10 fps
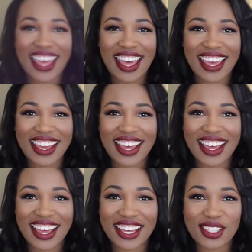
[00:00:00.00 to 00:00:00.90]
Hi
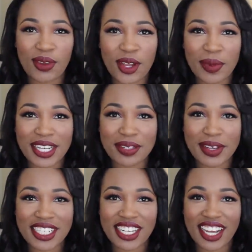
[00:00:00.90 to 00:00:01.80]
guys, welcome back to
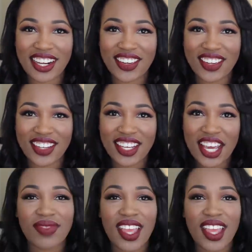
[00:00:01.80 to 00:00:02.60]
my channel.